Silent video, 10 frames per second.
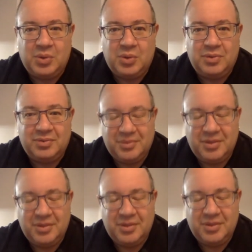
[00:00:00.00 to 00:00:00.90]
You
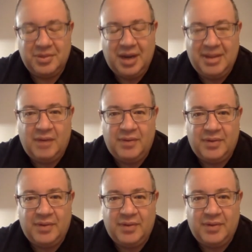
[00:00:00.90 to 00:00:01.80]
got to be in the office
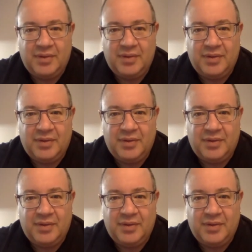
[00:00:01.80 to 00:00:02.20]
from